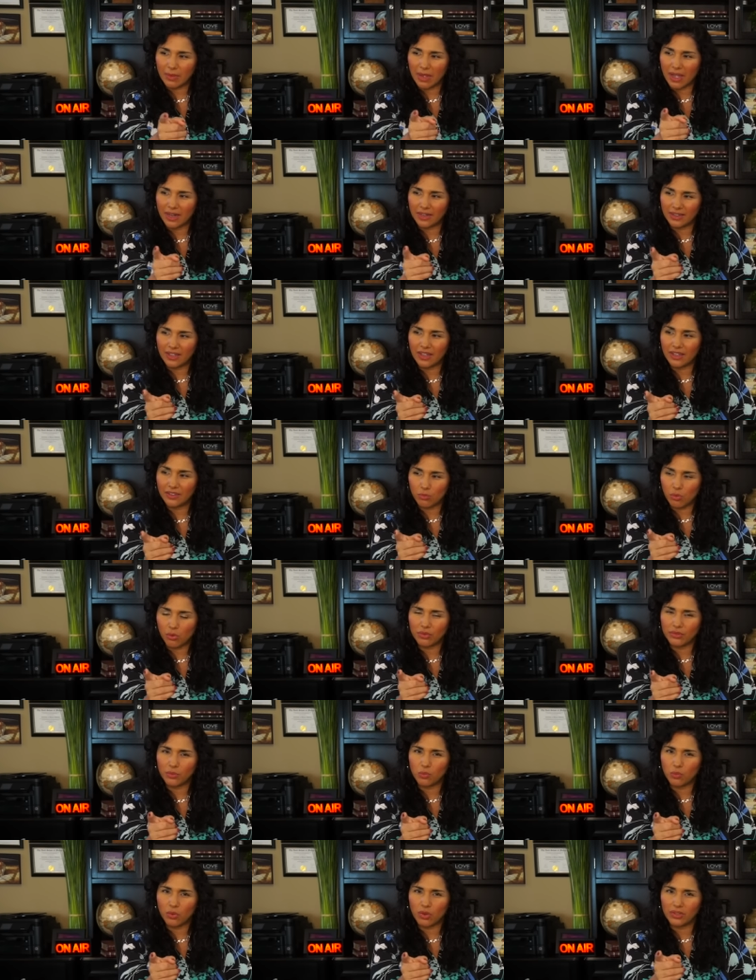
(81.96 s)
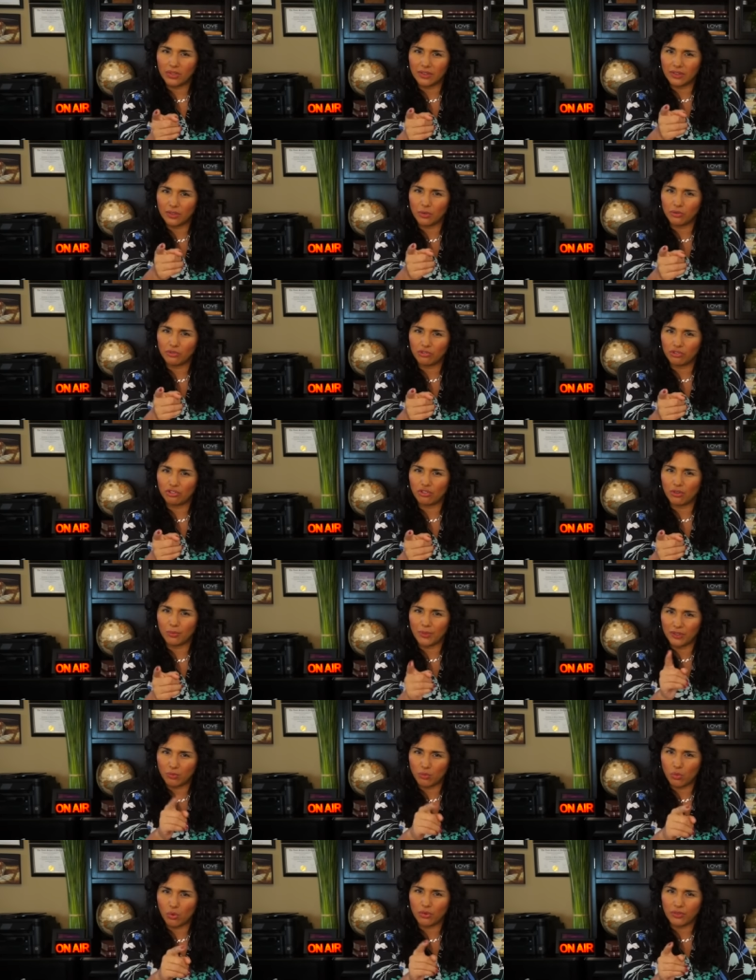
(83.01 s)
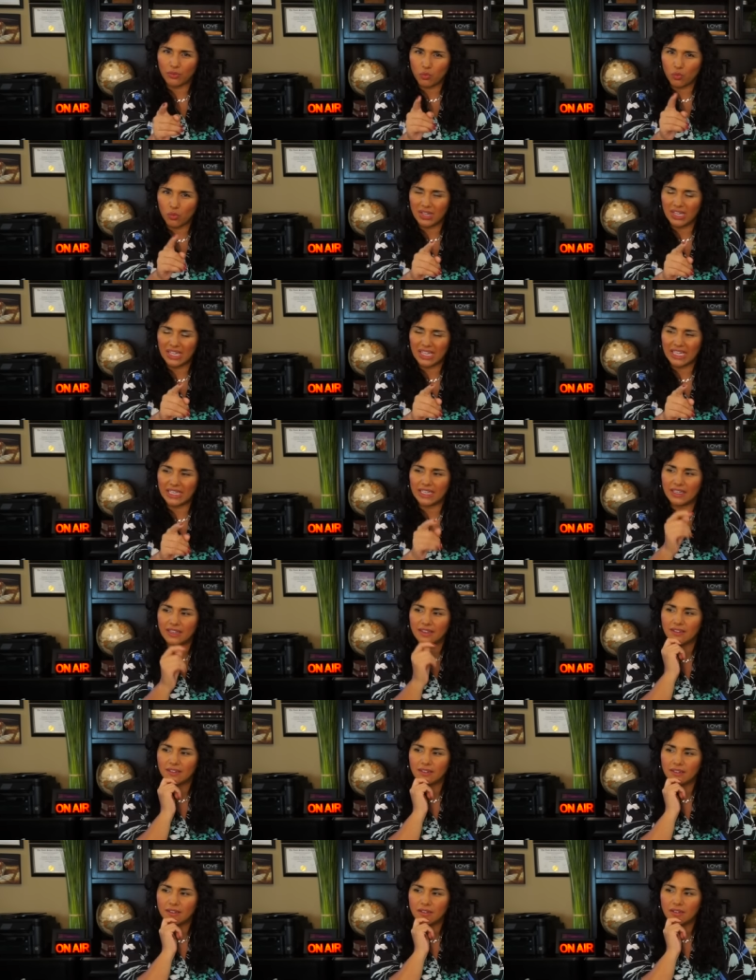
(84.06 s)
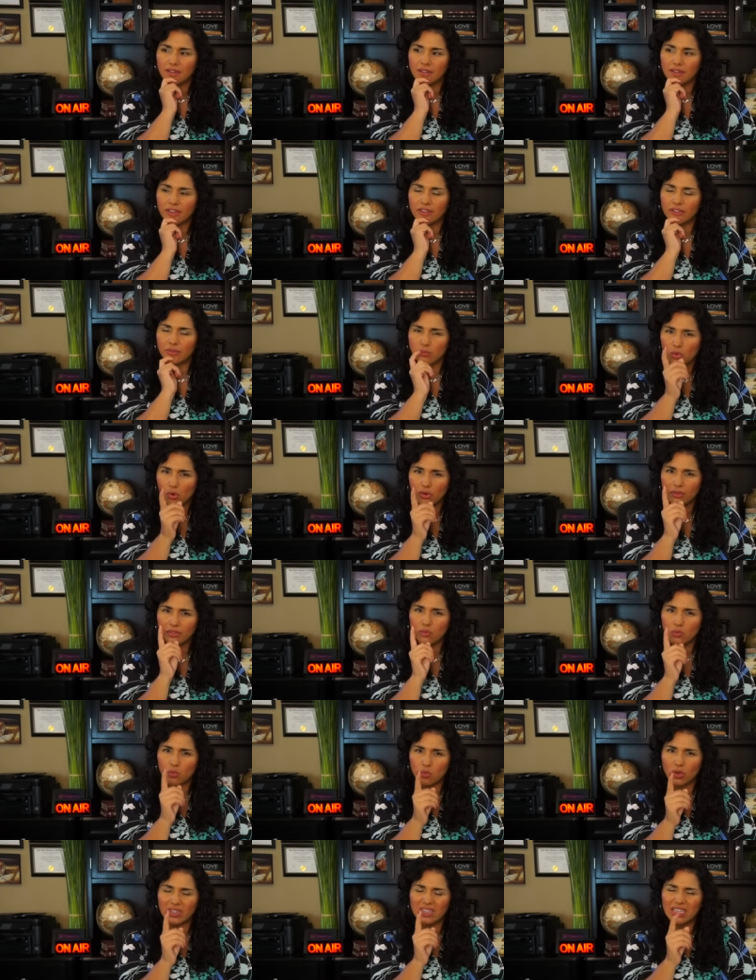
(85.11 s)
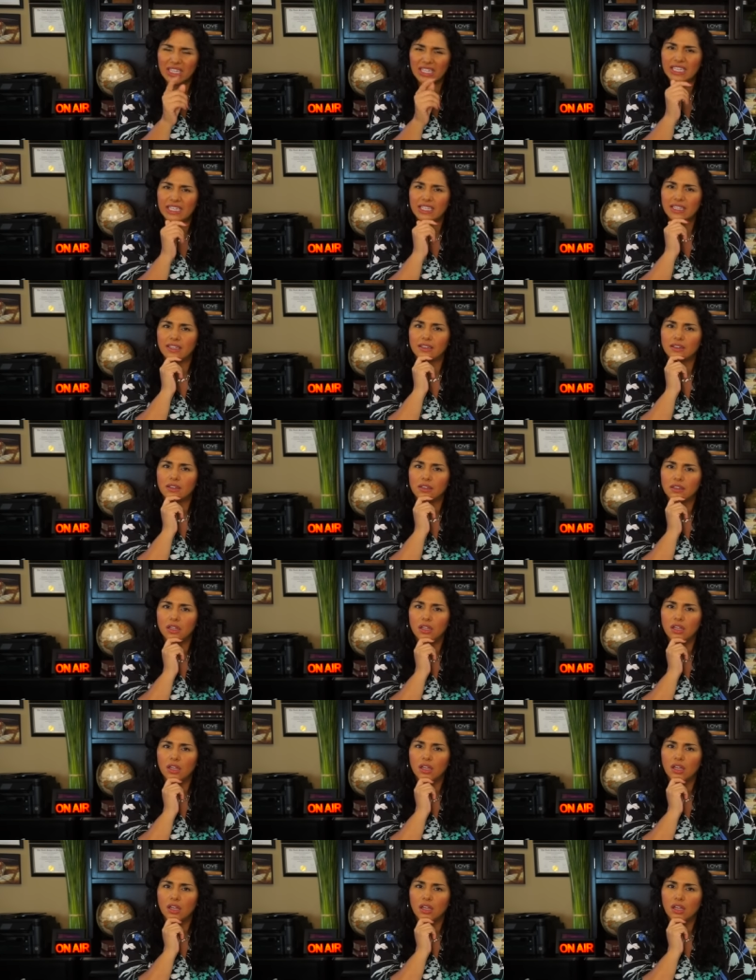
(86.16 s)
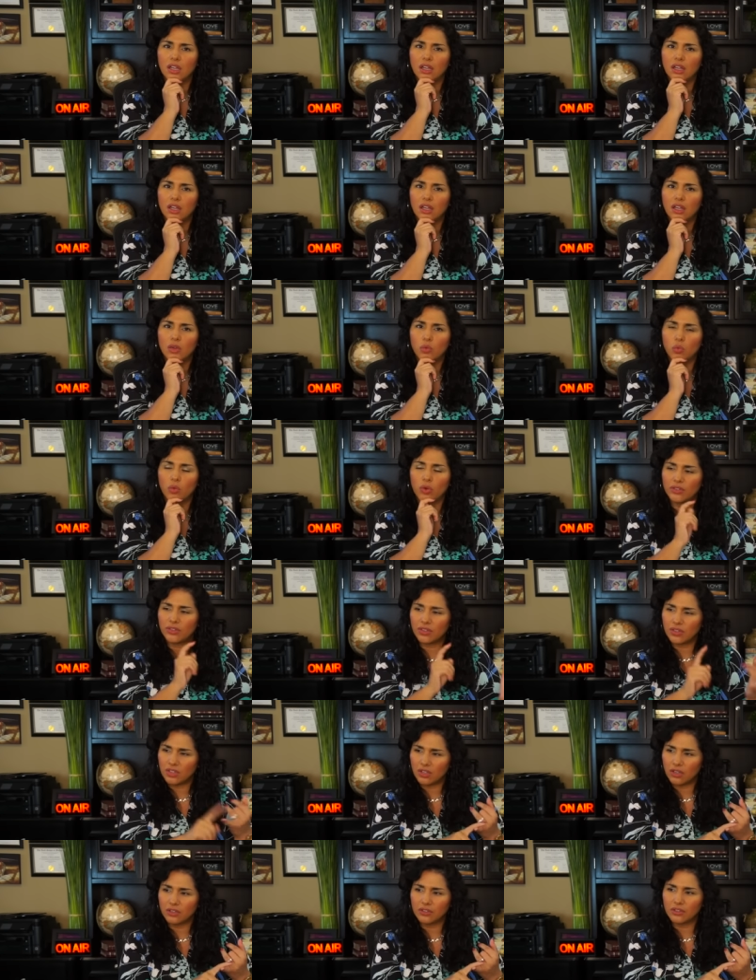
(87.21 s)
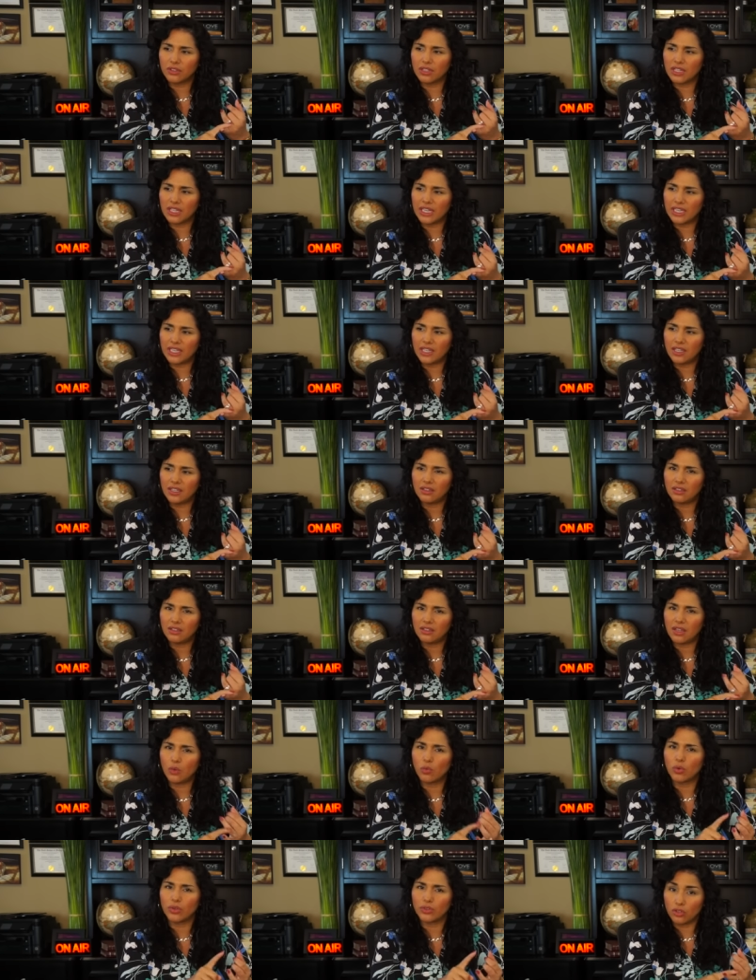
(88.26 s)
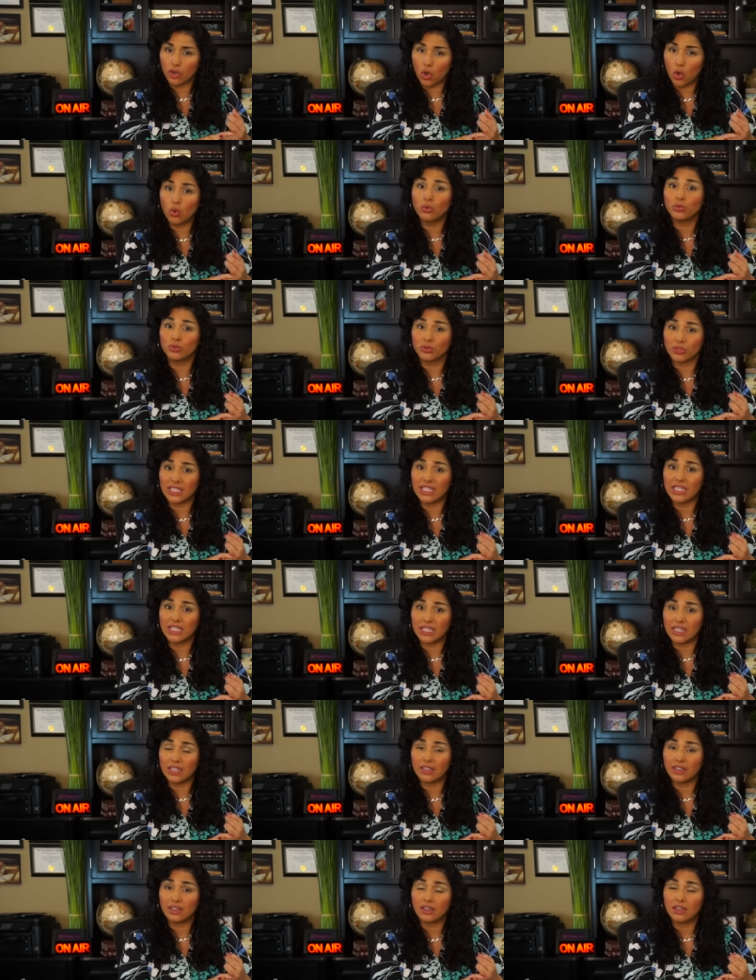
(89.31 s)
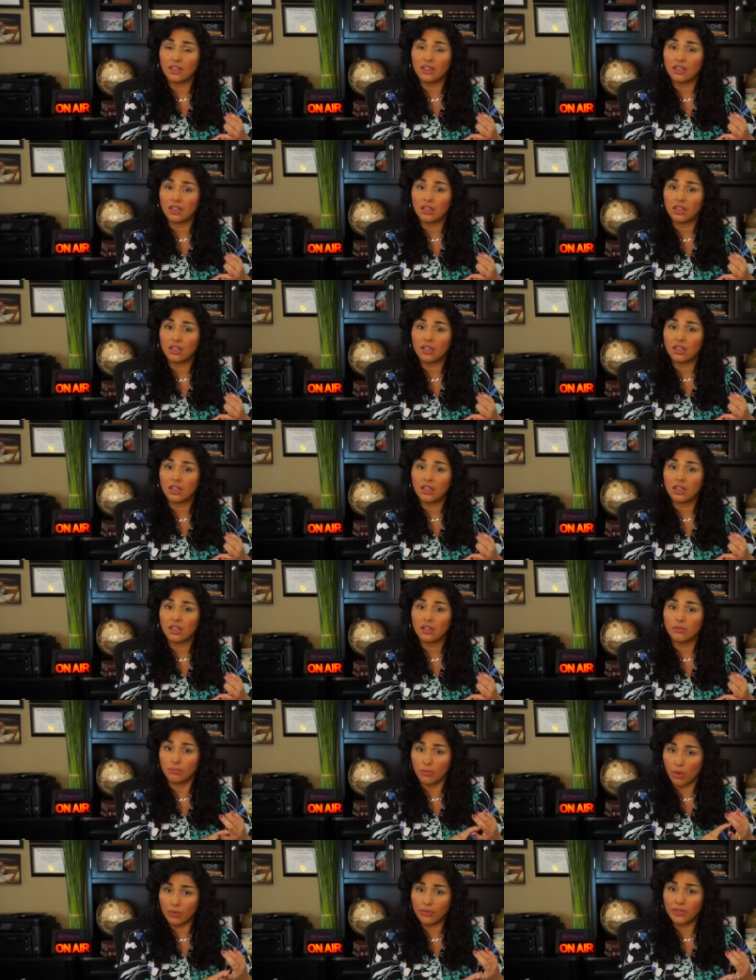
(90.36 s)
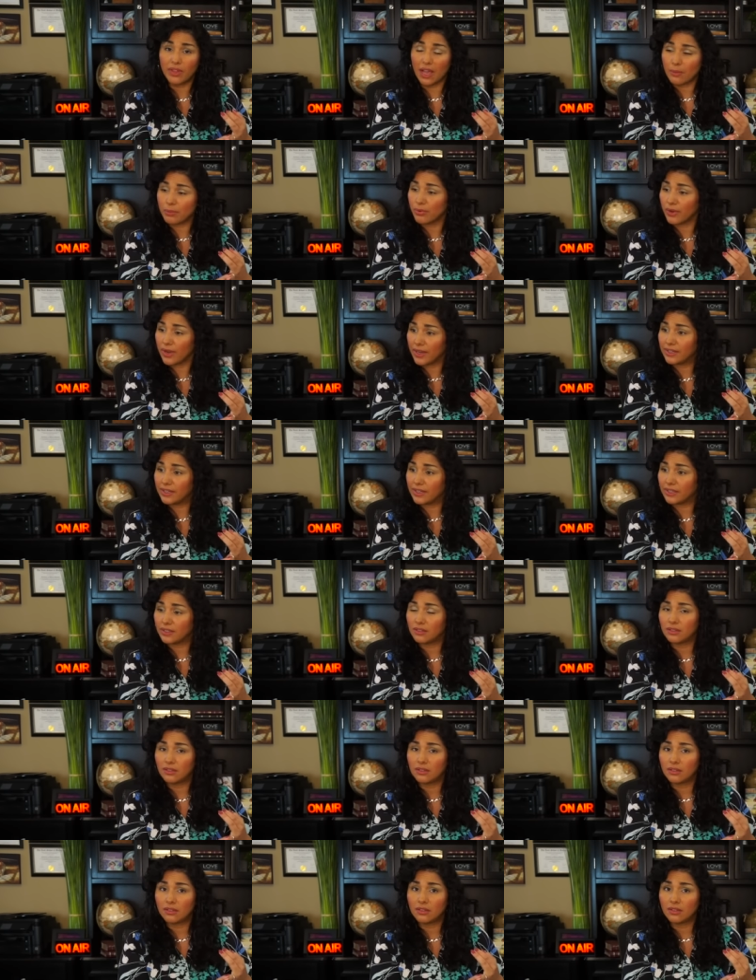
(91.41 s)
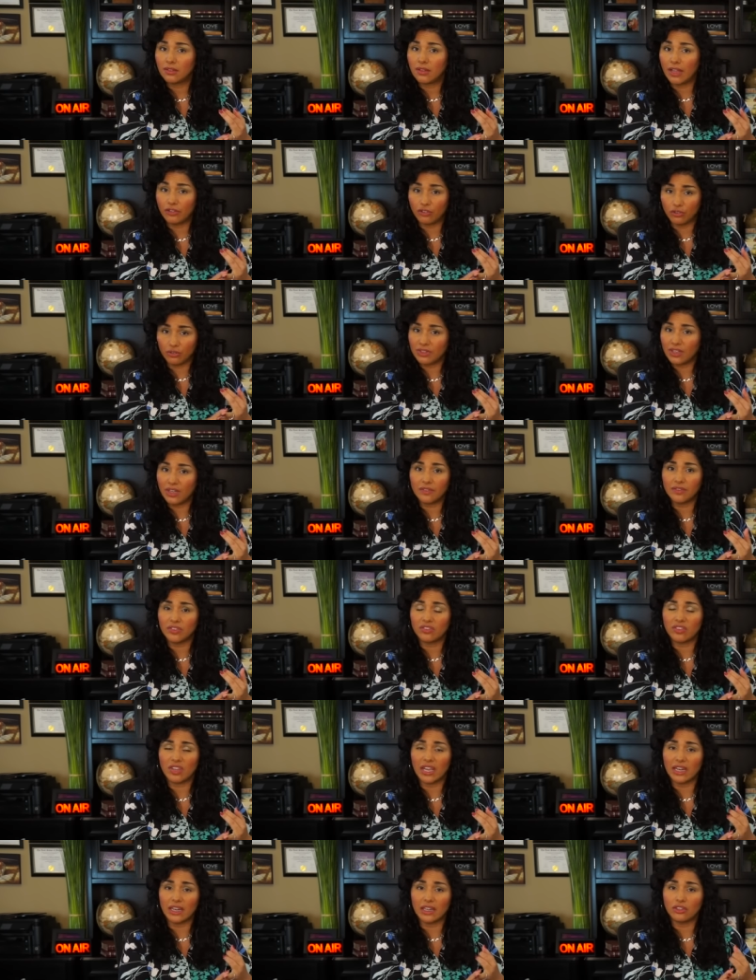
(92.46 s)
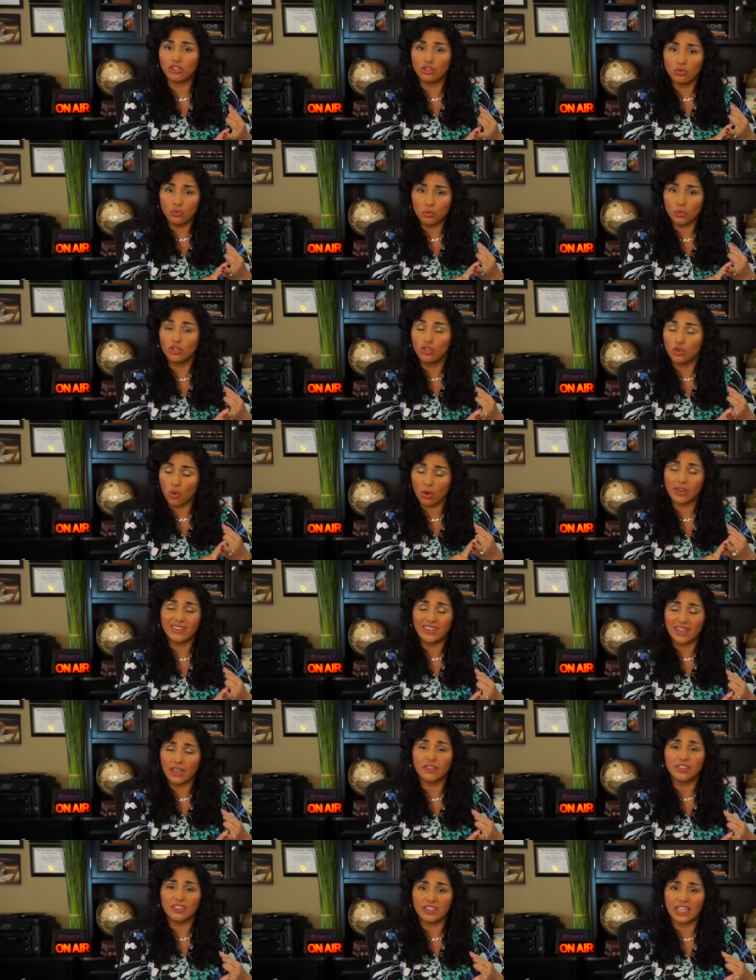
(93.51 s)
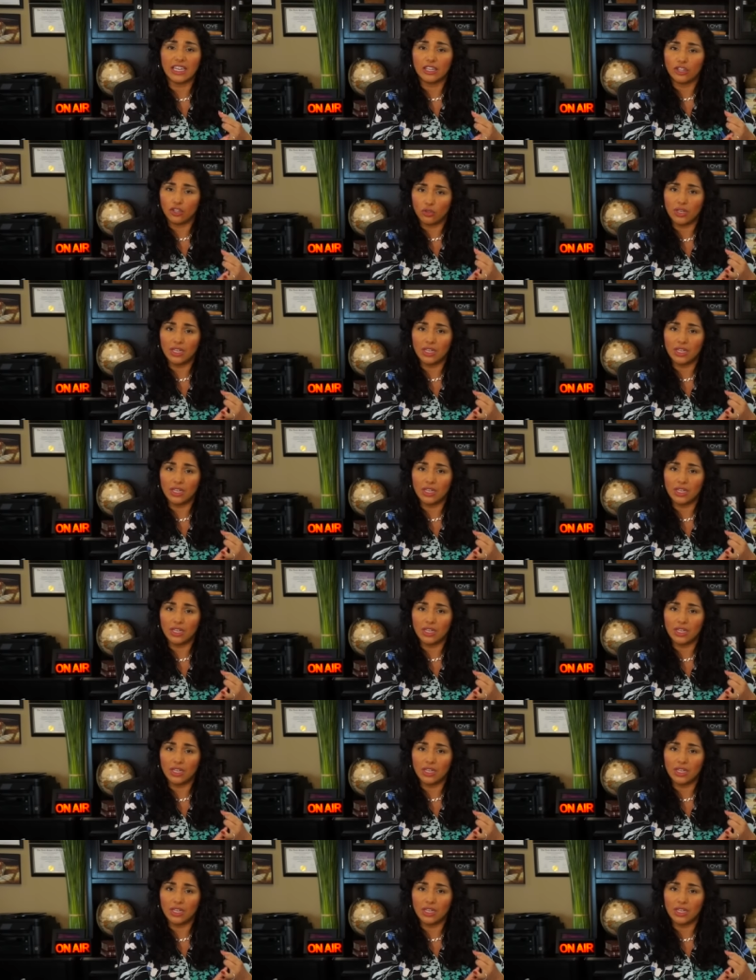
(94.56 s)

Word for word: I think it's more than one because the Lord just showed me it's more than one lady. It's more than one lady. One's a younger lady and one's an older lady. Both got pregnant and you're devastated. You, you are devastated.